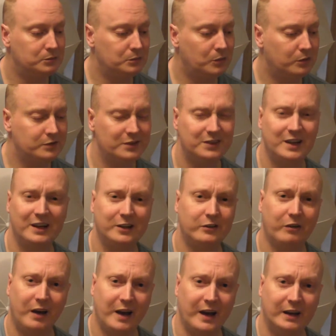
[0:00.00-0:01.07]
wasn't that
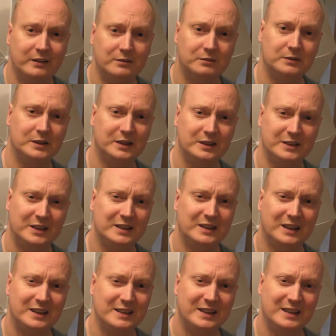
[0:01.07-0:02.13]
great, and I didn't
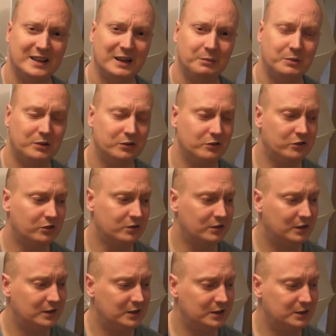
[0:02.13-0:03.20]
like it that much,
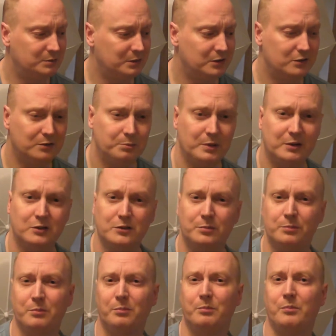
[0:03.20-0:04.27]
because
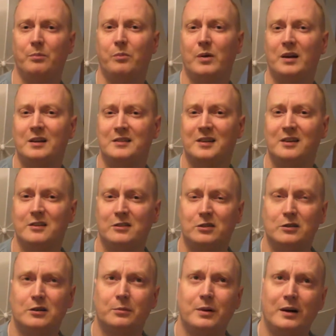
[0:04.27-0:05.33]
when I
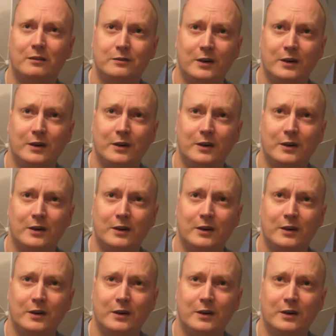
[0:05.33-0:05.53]
took about